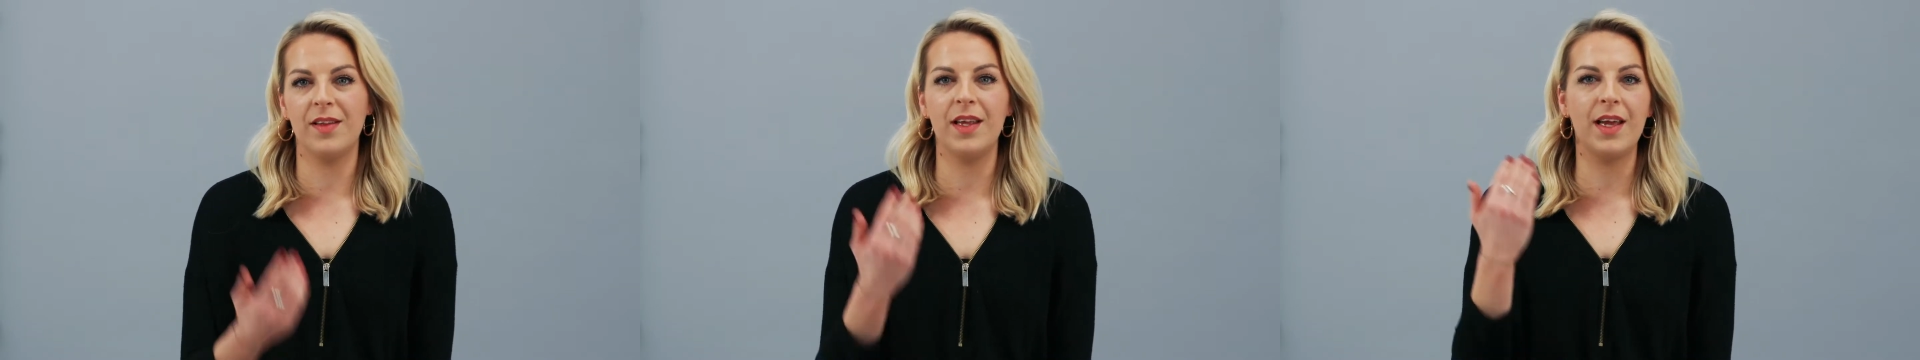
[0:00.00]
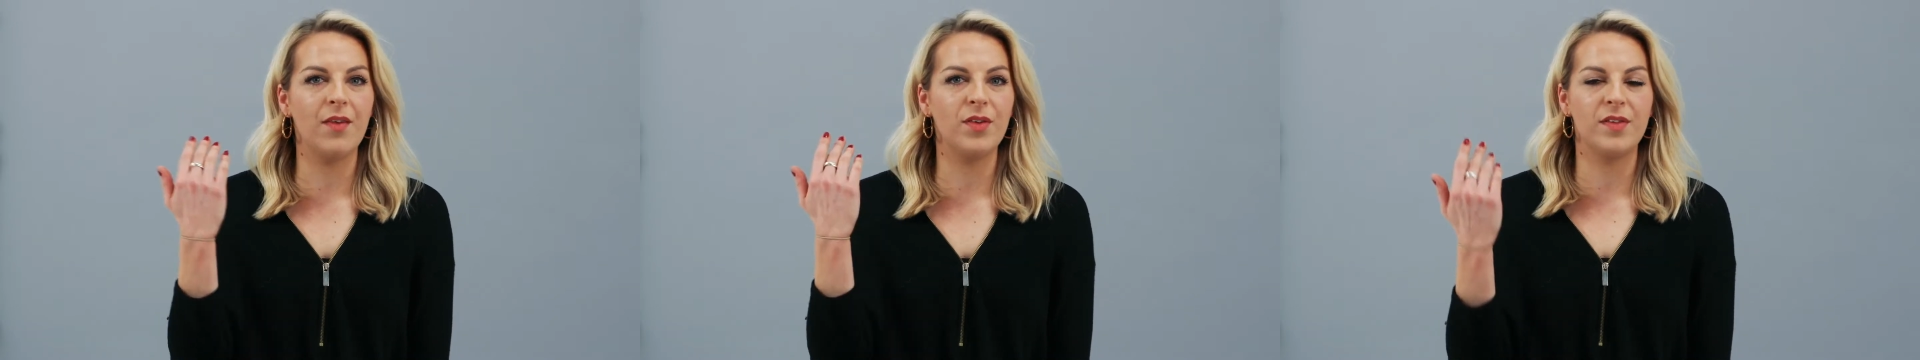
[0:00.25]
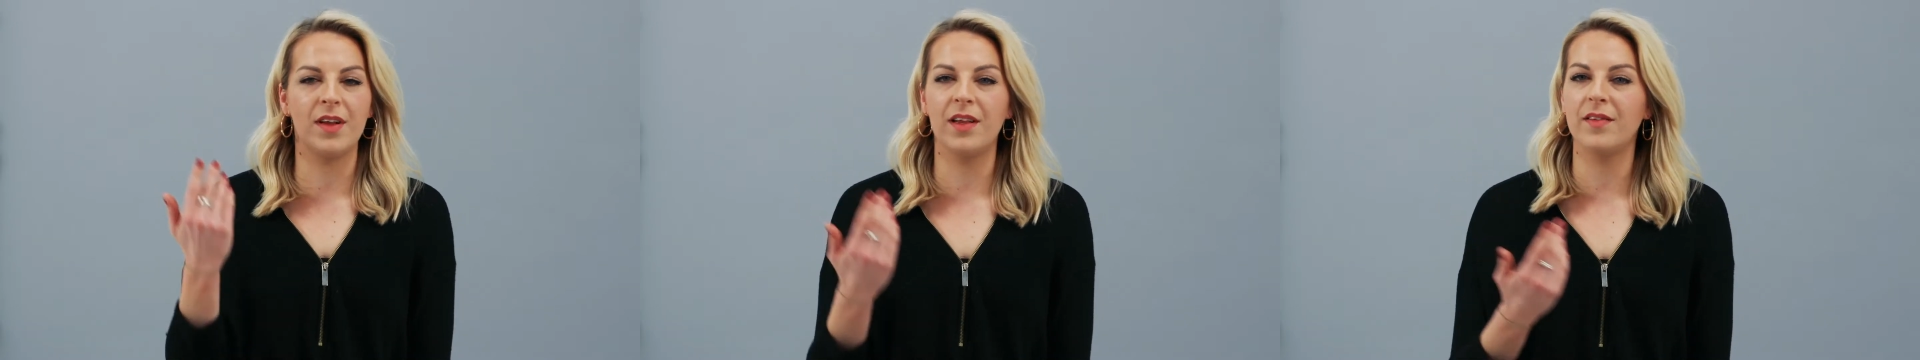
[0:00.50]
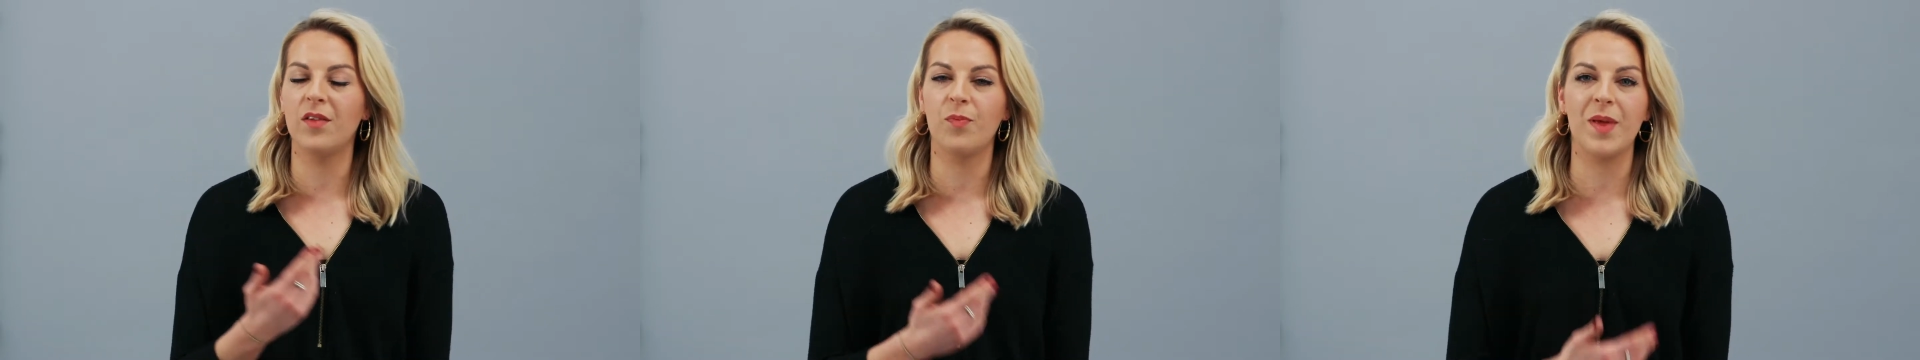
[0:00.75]
He gave us a
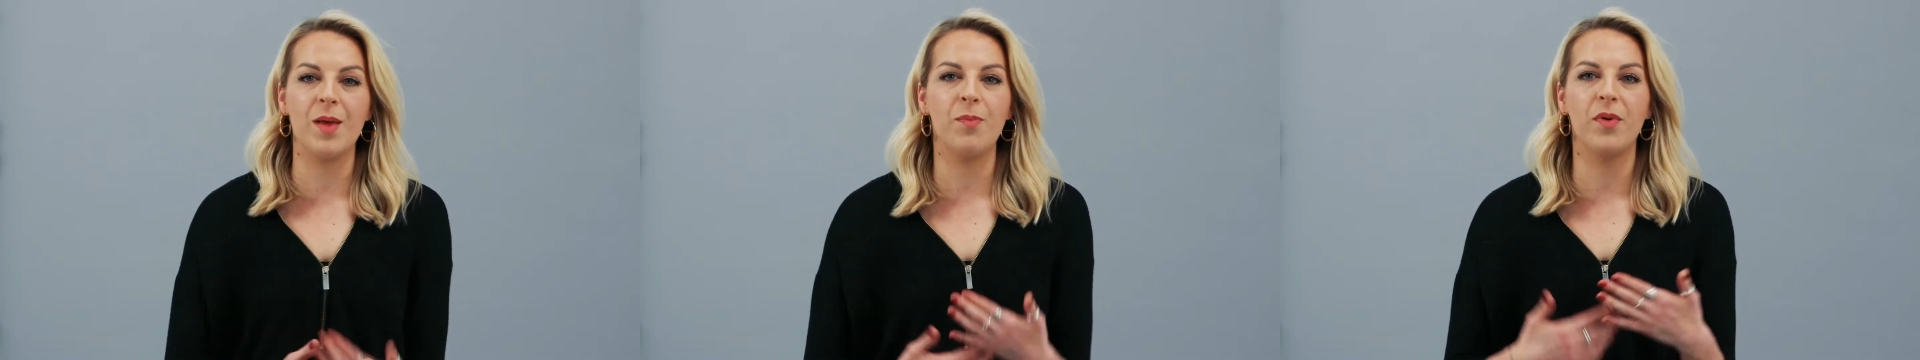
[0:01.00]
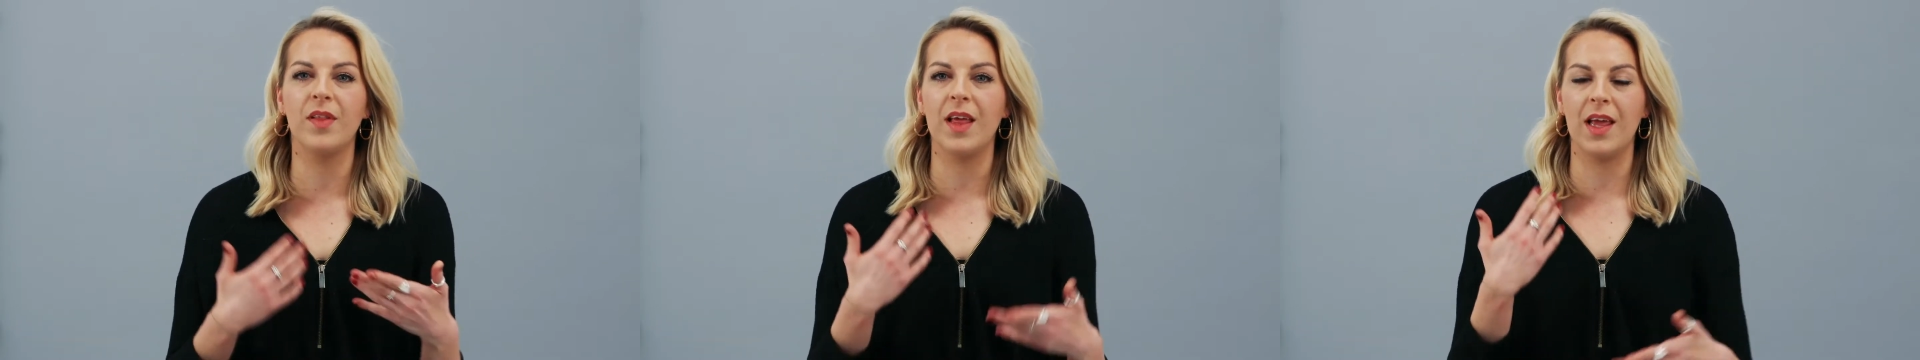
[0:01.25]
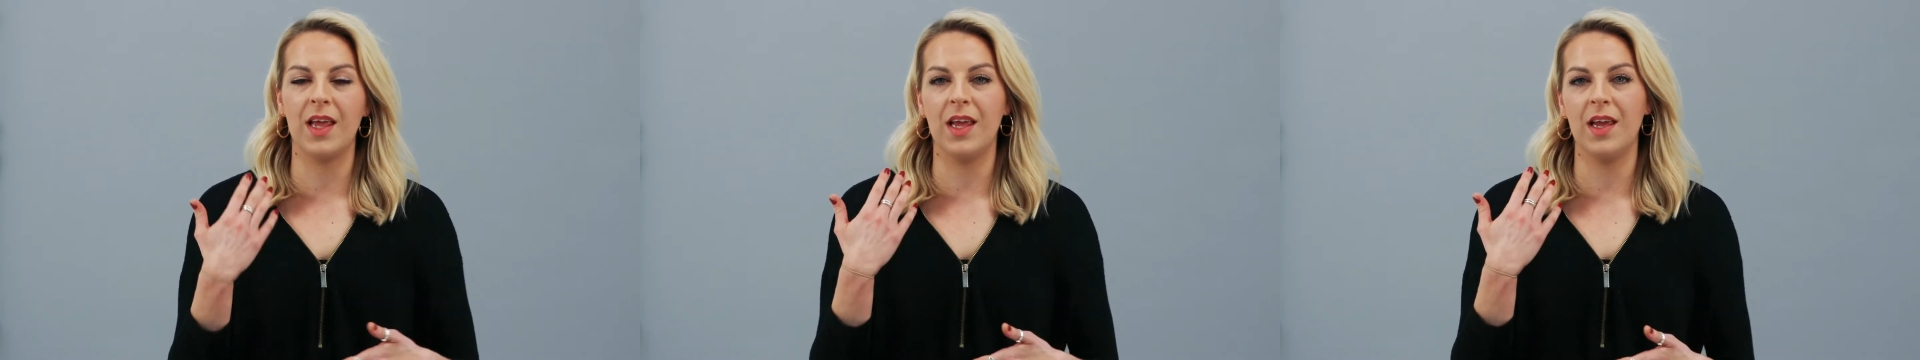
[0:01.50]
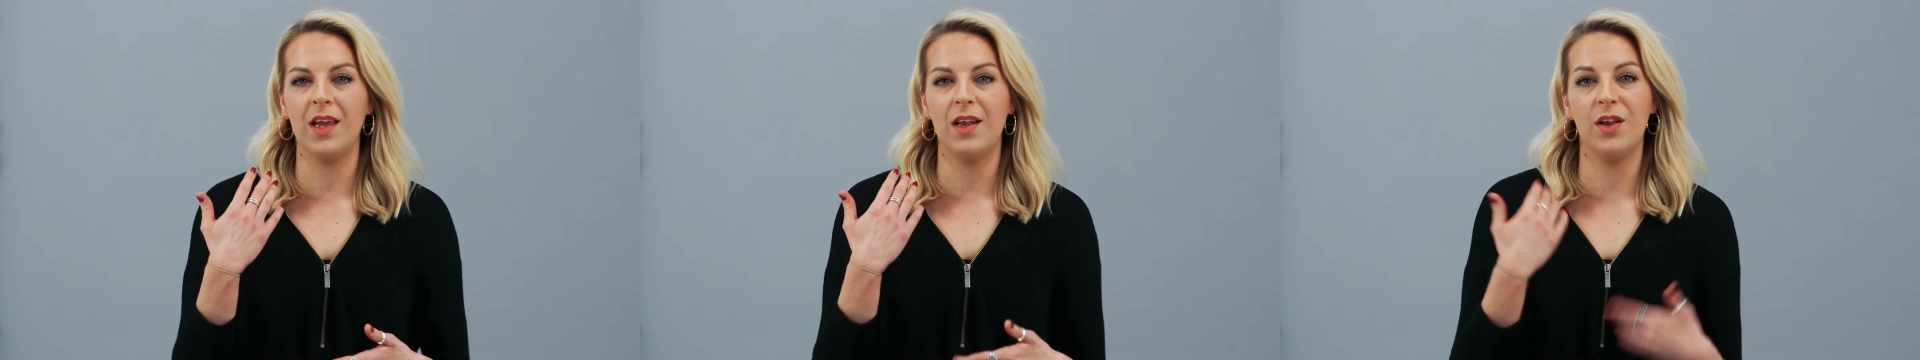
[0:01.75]
list of people that
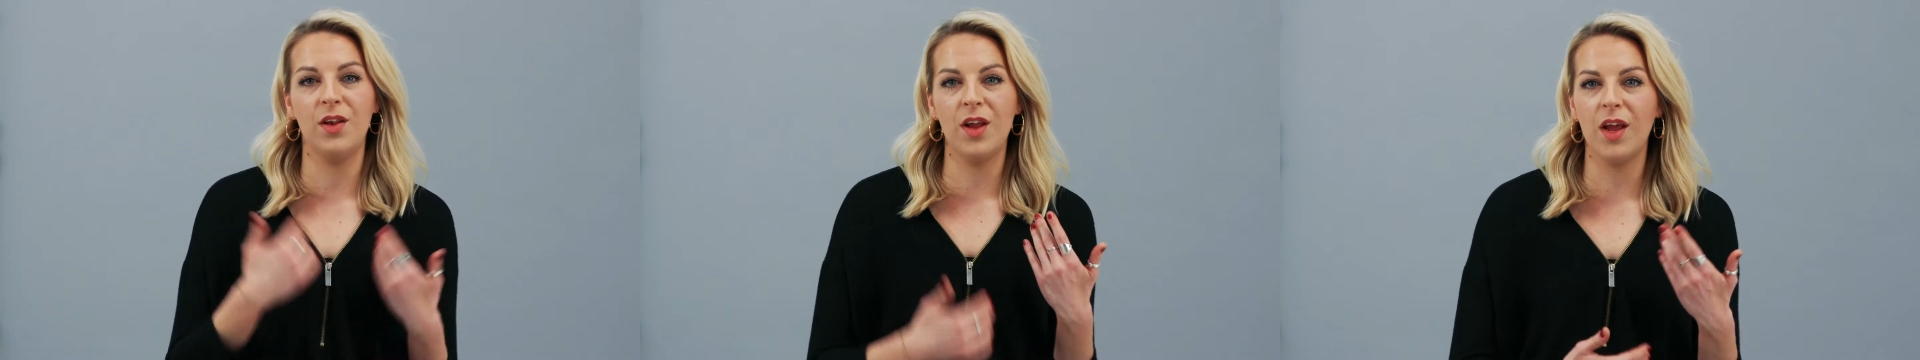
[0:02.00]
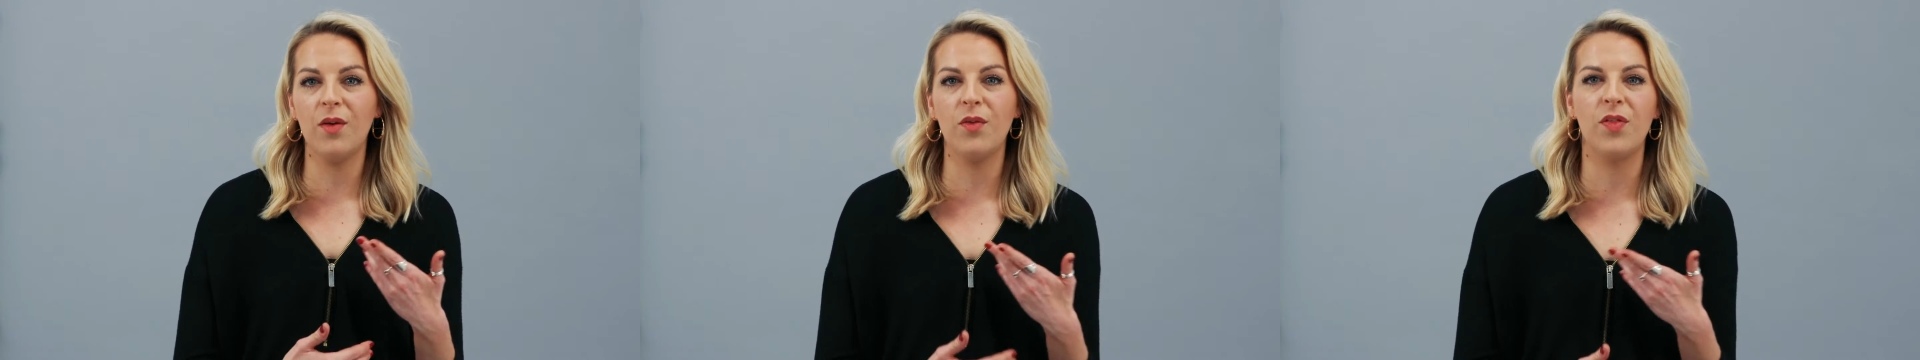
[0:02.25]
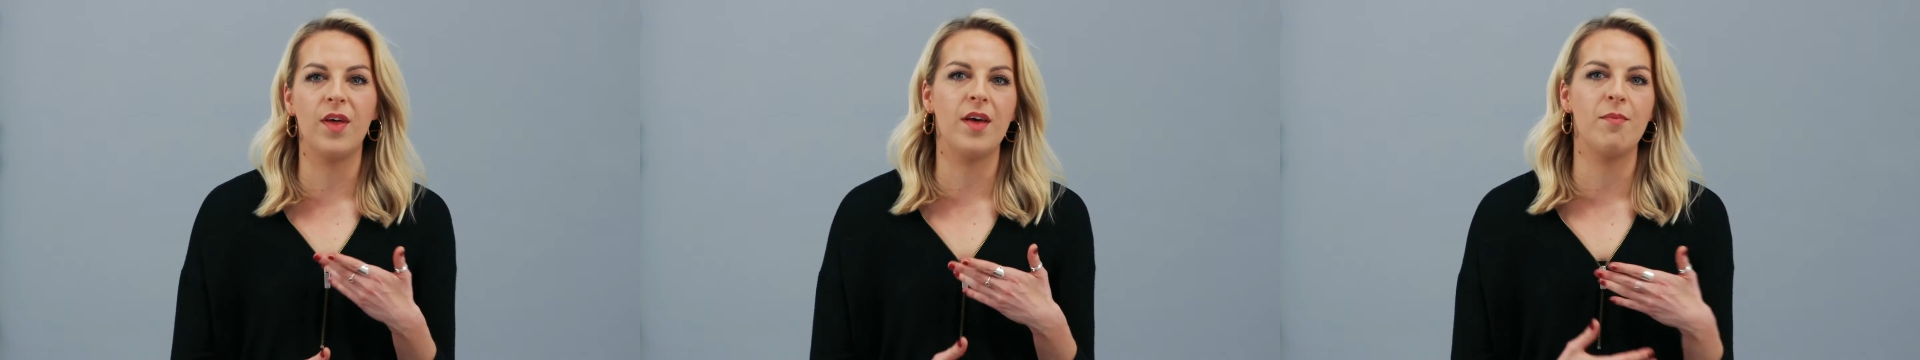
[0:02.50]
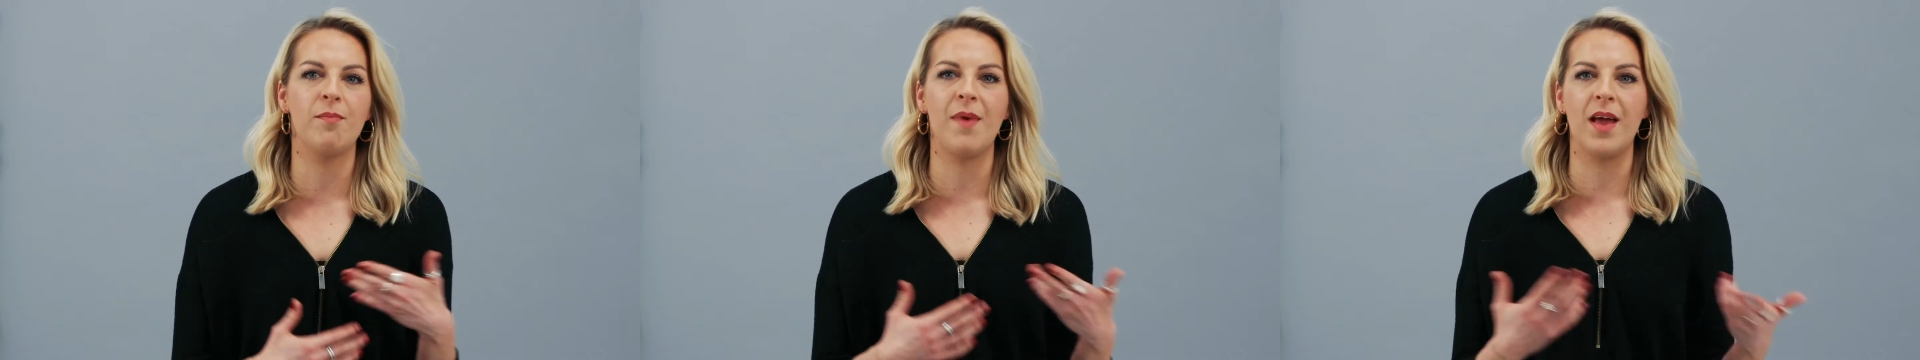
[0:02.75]
he knew
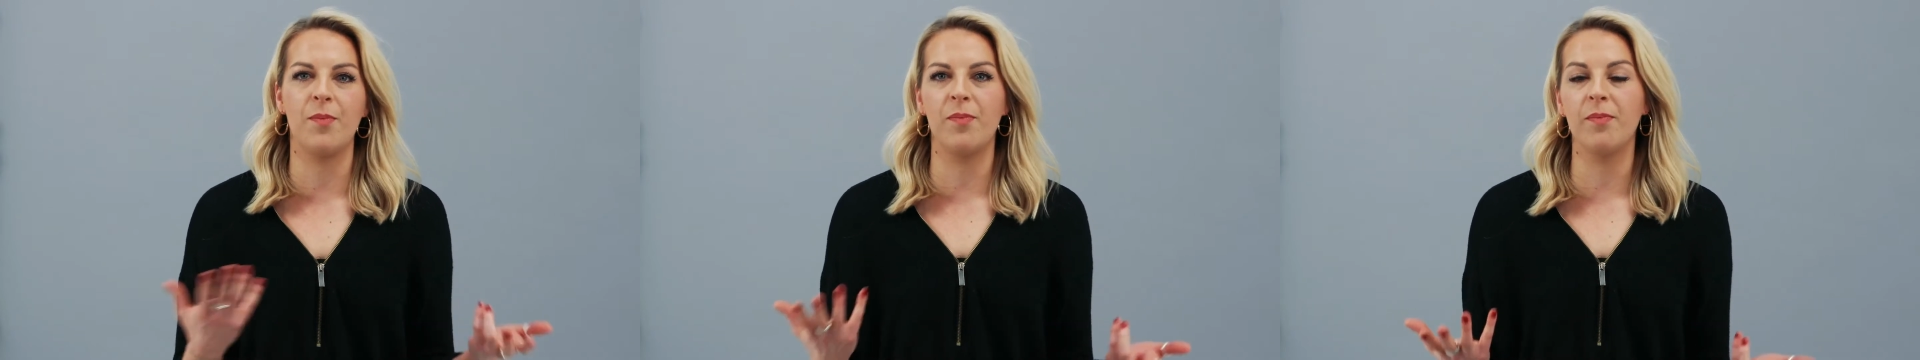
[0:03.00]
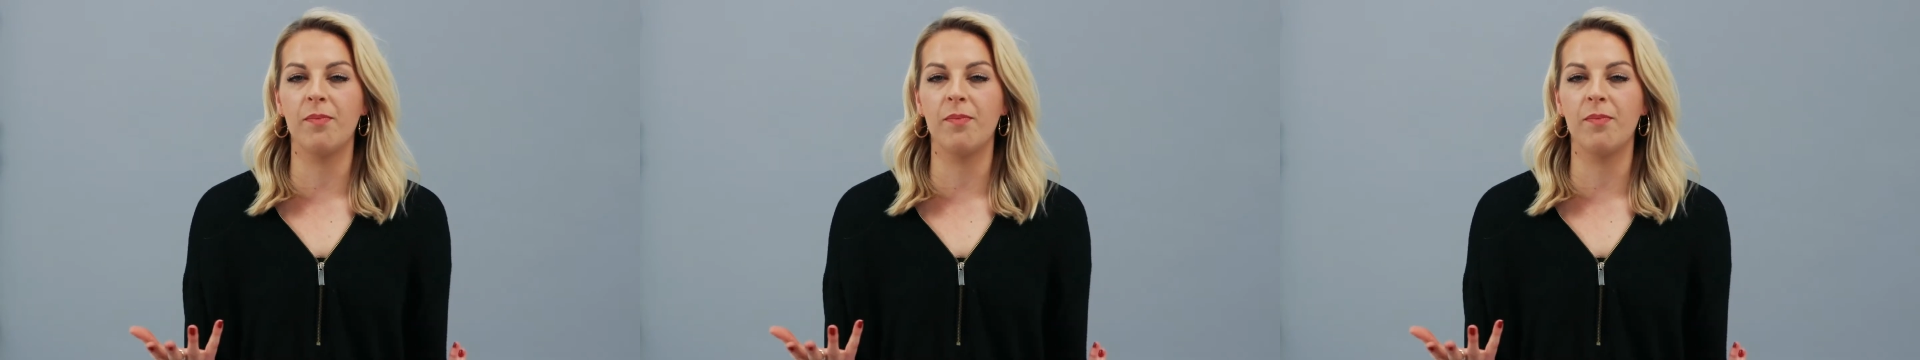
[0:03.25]
that might